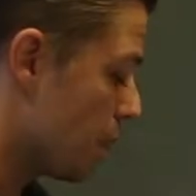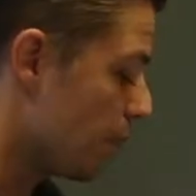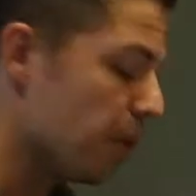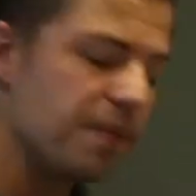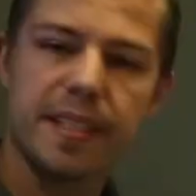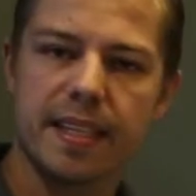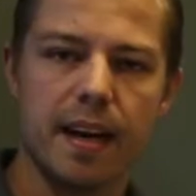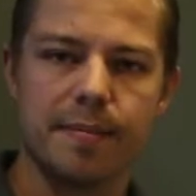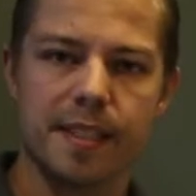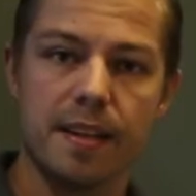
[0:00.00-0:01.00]
proofing
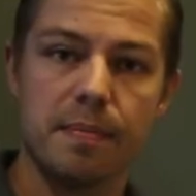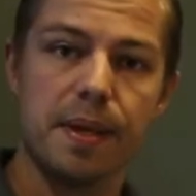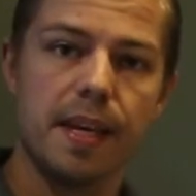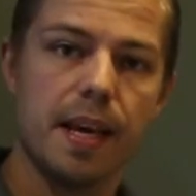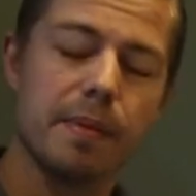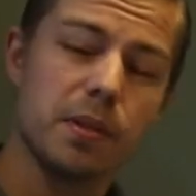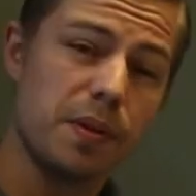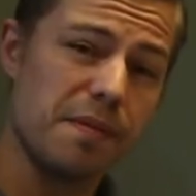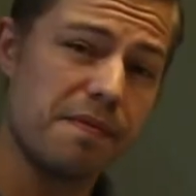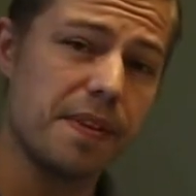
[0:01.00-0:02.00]
time is going to be in
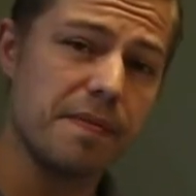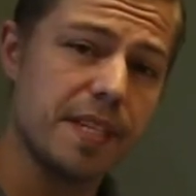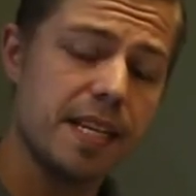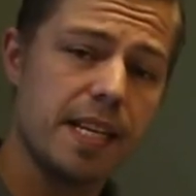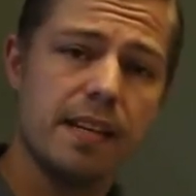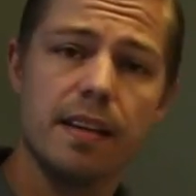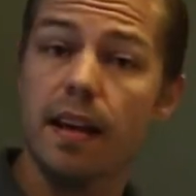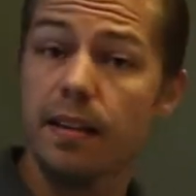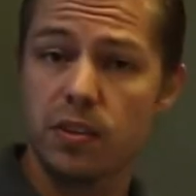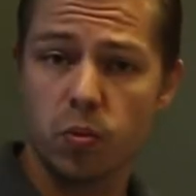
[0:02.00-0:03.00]
between
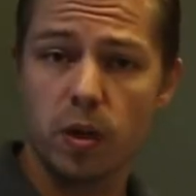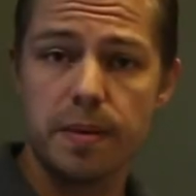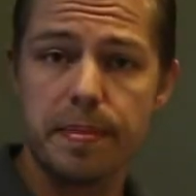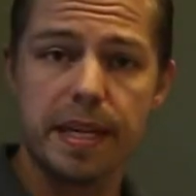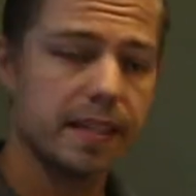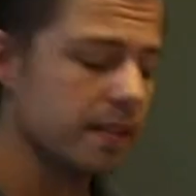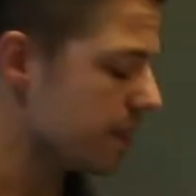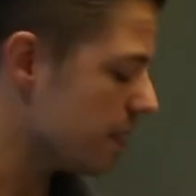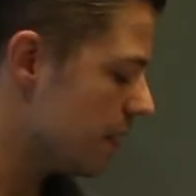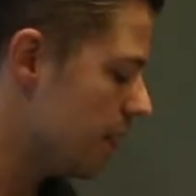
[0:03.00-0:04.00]
15 and 20
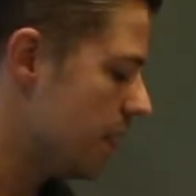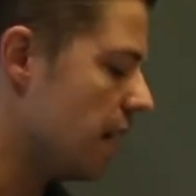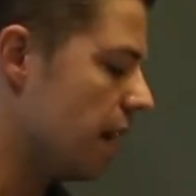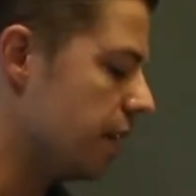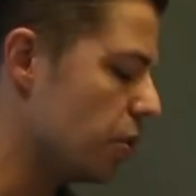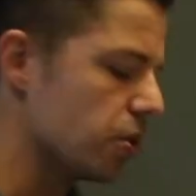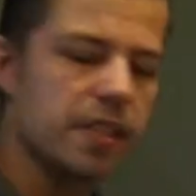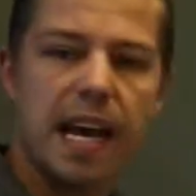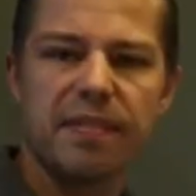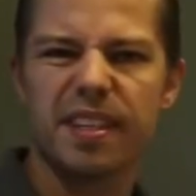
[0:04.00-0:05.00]
minutes. You'll
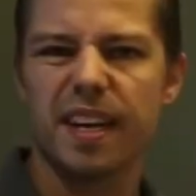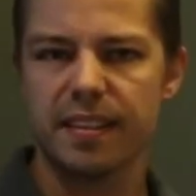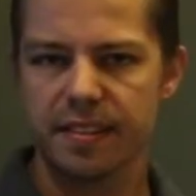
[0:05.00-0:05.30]
just have to kind of